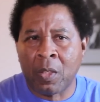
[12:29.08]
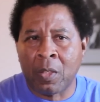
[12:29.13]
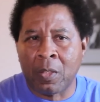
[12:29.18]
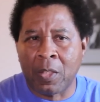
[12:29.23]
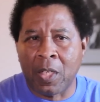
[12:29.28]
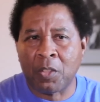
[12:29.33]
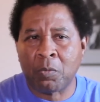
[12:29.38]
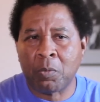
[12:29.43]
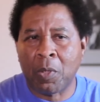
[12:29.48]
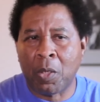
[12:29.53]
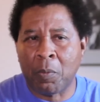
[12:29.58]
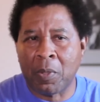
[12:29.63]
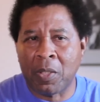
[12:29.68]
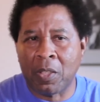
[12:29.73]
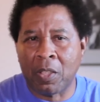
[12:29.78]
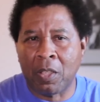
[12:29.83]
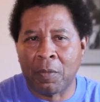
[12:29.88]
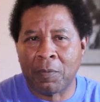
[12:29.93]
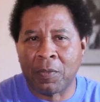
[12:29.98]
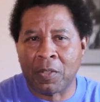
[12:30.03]
that's why we
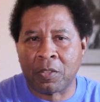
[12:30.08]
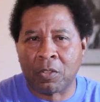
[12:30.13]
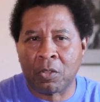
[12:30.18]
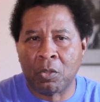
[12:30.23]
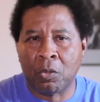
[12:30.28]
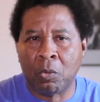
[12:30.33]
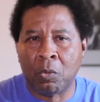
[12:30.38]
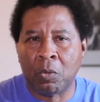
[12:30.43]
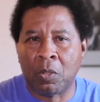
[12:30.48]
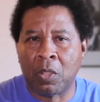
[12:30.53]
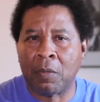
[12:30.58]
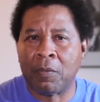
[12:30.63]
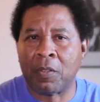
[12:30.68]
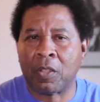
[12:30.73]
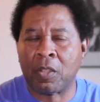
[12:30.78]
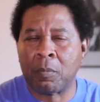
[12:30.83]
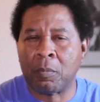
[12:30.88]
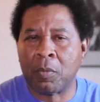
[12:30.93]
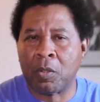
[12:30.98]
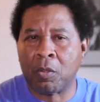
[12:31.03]
love the school, love the
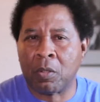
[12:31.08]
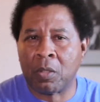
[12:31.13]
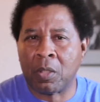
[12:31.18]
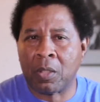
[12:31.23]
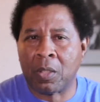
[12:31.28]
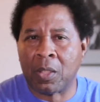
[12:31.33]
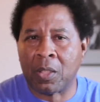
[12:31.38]
community,